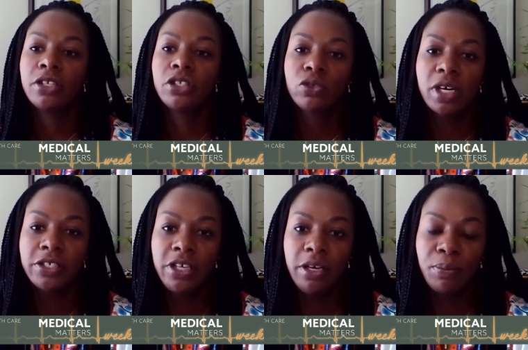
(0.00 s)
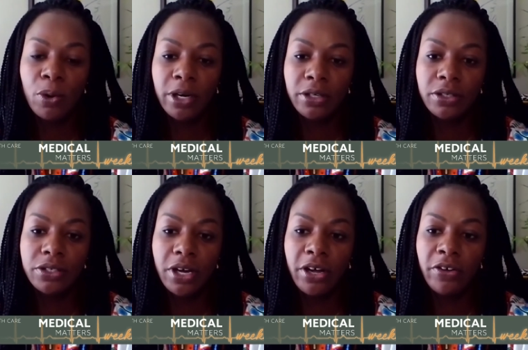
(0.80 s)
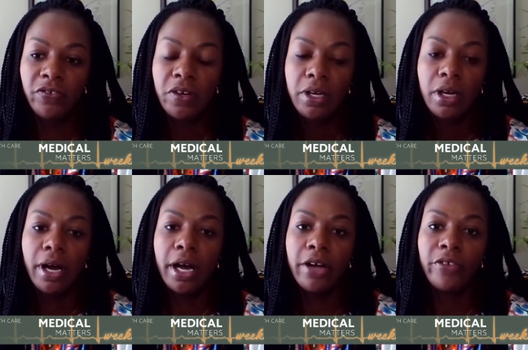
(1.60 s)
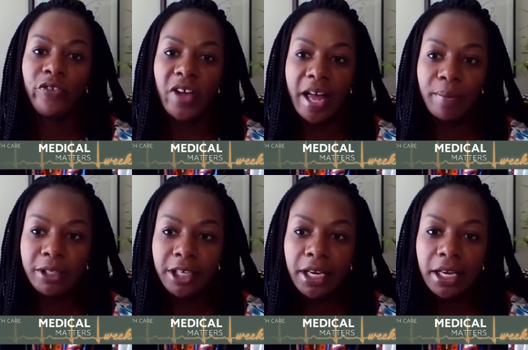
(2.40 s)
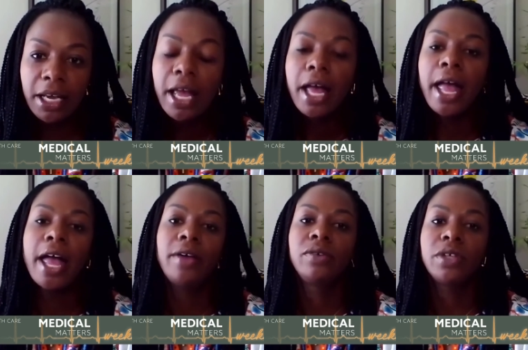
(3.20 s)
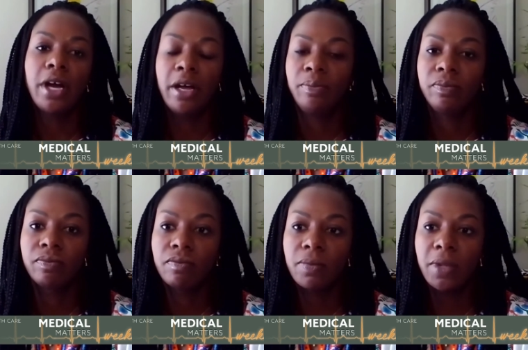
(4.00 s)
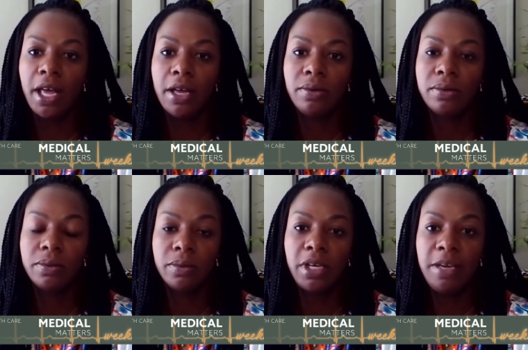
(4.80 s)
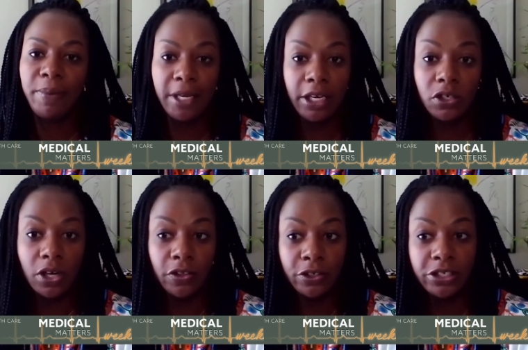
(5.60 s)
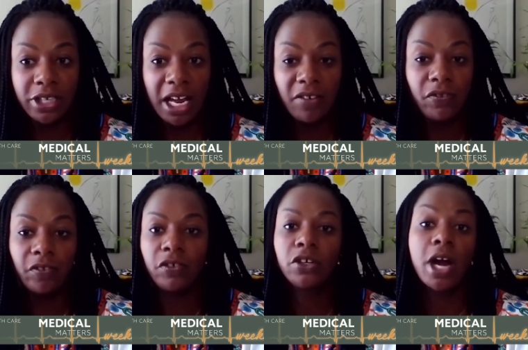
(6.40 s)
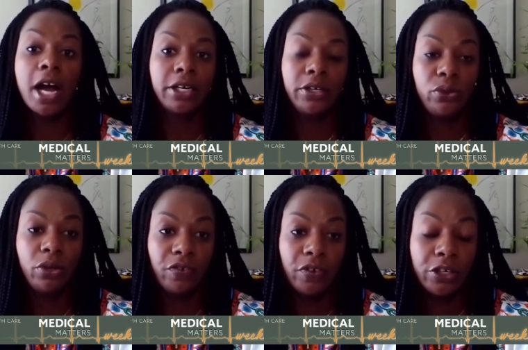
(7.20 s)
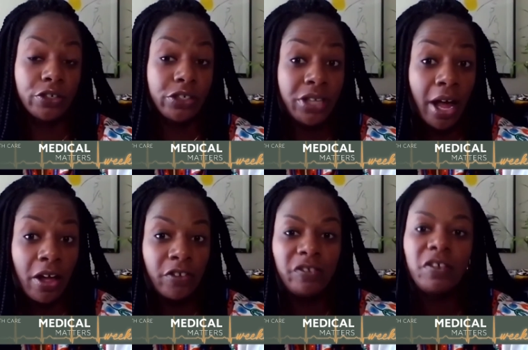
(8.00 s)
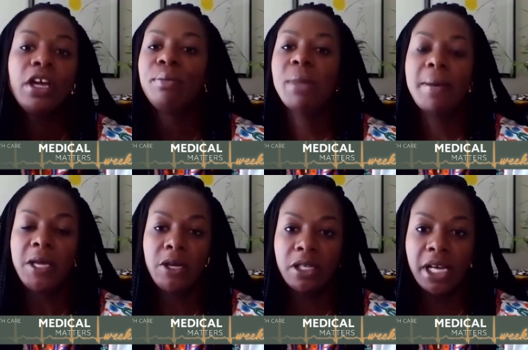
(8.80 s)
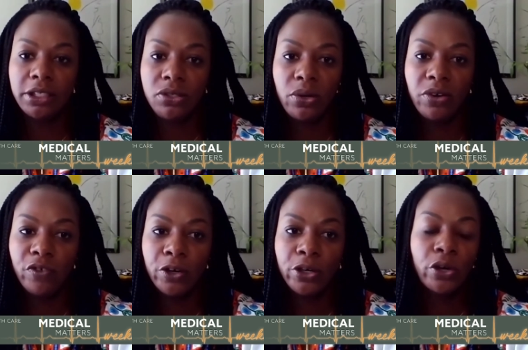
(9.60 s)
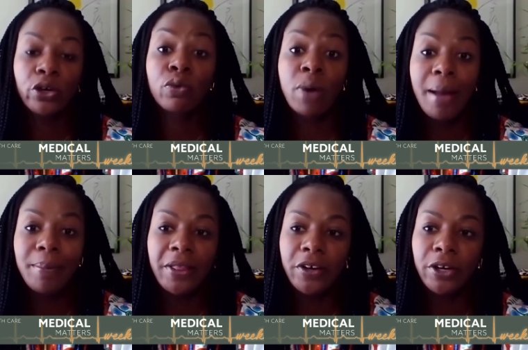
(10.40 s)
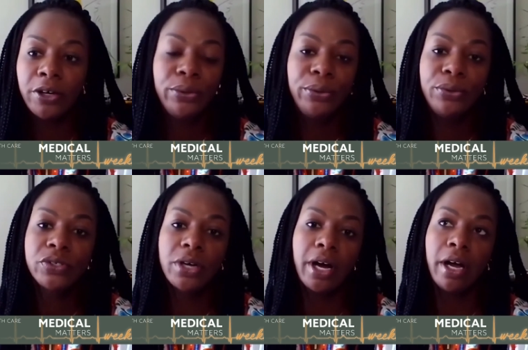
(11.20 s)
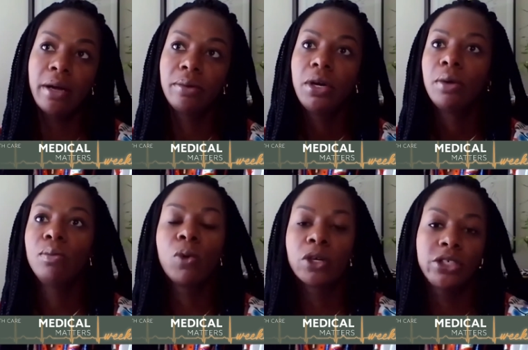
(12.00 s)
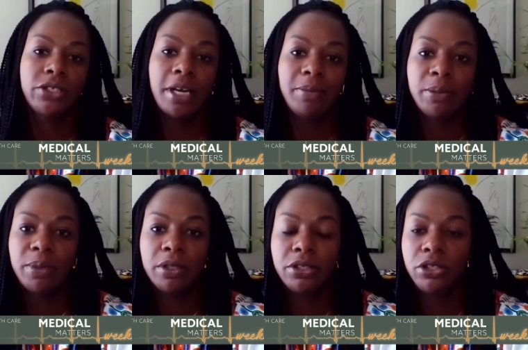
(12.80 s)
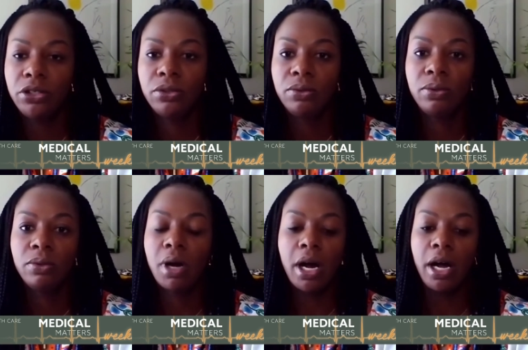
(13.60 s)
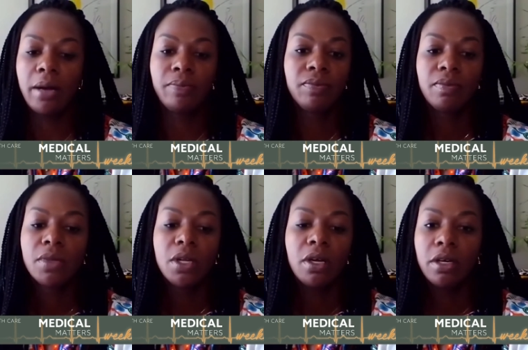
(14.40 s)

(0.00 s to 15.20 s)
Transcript: Uh, stress the importance of uh, family and um, and keeping each other safe if you're not going to do it for yourself. Maybe you'd like to do it for your grandmother who's uh, more susceptible to um,